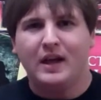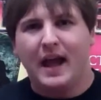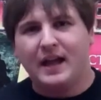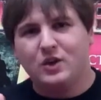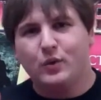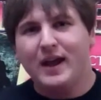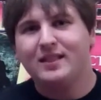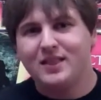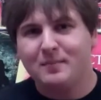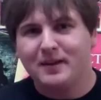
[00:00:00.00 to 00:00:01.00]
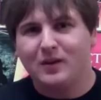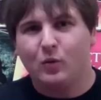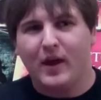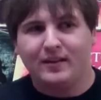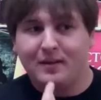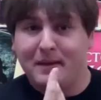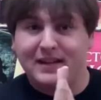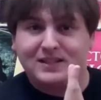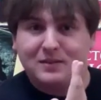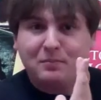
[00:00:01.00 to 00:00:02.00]
and you hit them in a way that
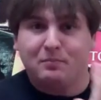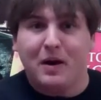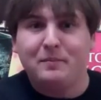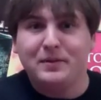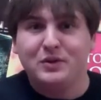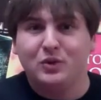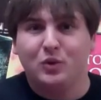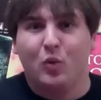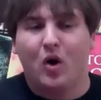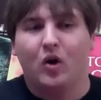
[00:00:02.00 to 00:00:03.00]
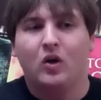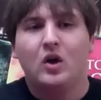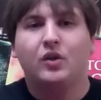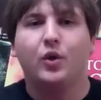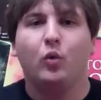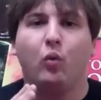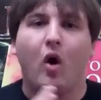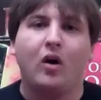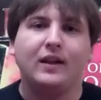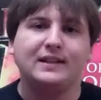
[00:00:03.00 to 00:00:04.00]
makes them bump into the
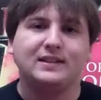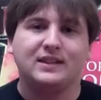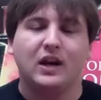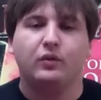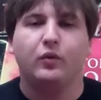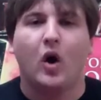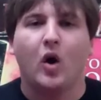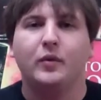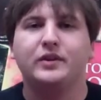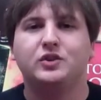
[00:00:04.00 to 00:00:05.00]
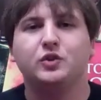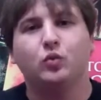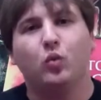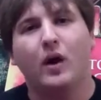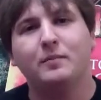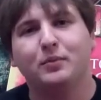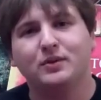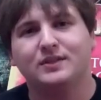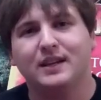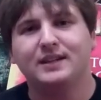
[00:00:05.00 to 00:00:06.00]
wall itself will always do
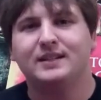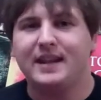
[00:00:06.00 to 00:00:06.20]
1%